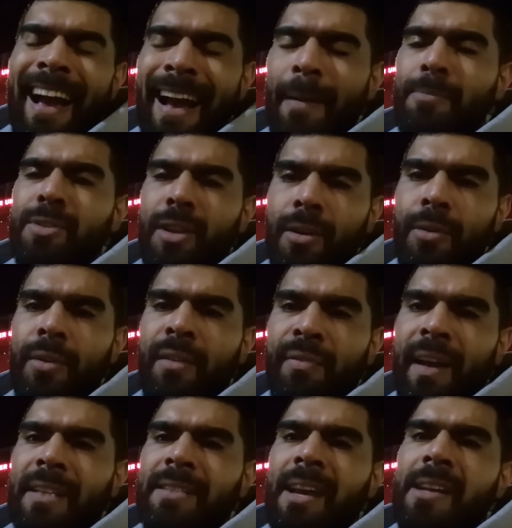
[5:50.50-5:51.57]
Absolutely
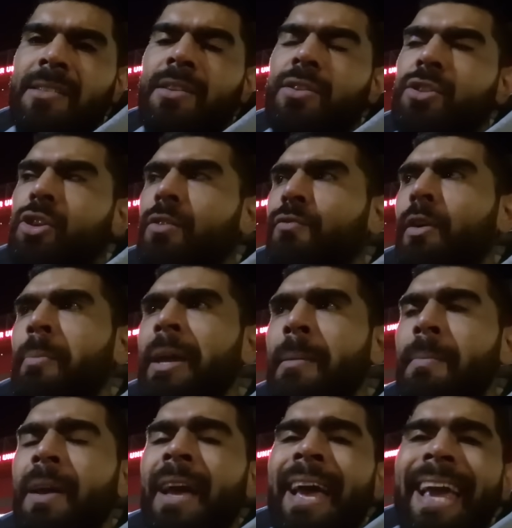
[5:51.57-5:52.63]
fantastic stuff from him.